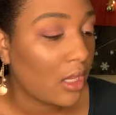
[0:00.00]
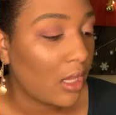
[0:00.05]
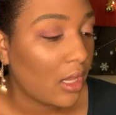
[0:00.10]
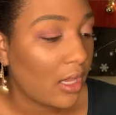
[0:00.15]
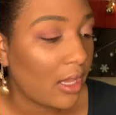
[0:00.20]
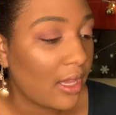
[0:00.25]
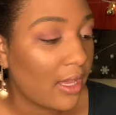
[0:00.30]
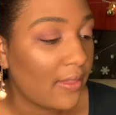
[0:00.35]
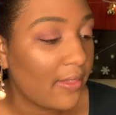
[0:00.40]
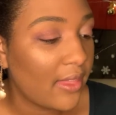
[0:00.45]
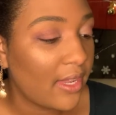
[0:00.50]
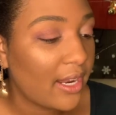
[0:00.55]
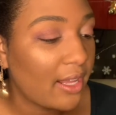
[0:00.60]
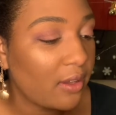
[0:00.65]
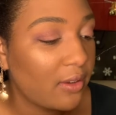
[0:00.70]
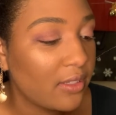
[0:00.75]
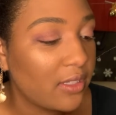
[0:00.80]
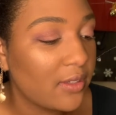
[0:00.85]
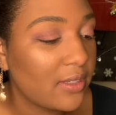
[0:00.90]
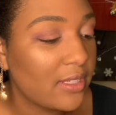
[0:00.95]
And then I
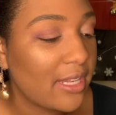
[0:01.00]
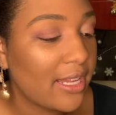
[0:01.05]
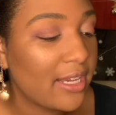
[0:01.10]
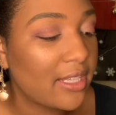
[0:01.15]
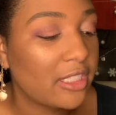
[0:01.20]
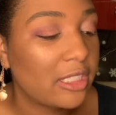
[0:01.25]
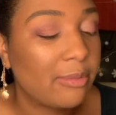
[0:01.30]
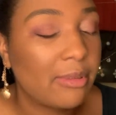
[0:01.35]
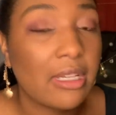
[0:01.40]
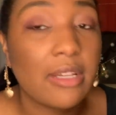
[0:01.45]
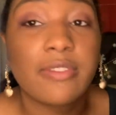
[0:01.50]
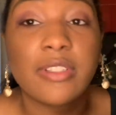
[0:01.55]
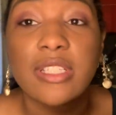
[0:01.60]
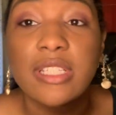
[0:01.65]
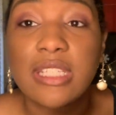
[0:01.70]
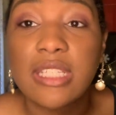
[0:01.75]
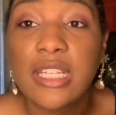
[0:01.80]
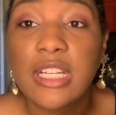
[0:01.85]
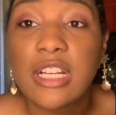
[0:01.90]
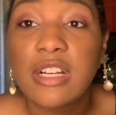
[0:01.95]
also take a little bit of
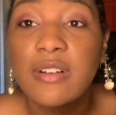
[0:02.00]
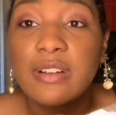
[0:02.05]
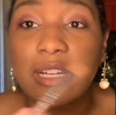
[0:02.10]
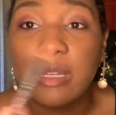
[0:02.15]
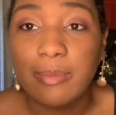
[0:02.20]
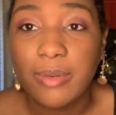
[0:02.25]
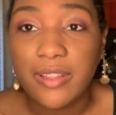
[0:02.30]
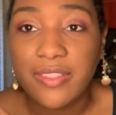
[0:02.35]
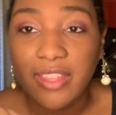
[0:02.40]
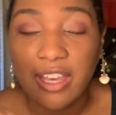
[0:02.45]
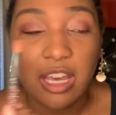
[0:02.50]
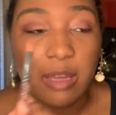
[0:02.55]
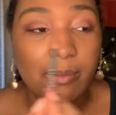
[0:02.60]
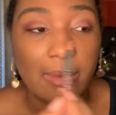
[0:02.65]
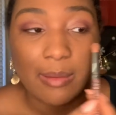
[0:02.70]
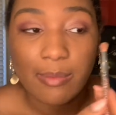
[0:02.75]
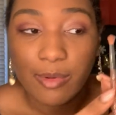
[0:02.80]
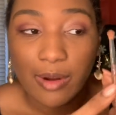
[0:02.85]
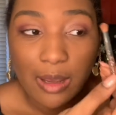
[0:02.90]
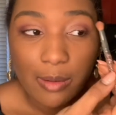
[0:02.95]
Lucido and I put that on my
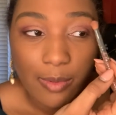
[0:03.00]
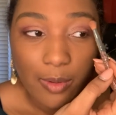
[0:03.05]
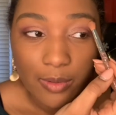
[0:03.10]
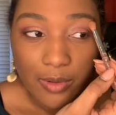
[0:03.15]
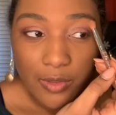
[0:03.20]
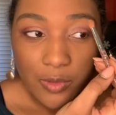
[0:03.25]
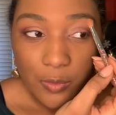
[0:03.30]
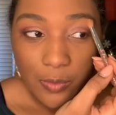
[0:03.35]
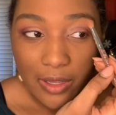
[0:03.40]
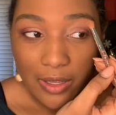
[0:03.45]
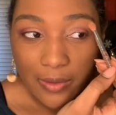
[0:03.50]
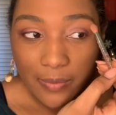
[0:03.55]
brow bone as well.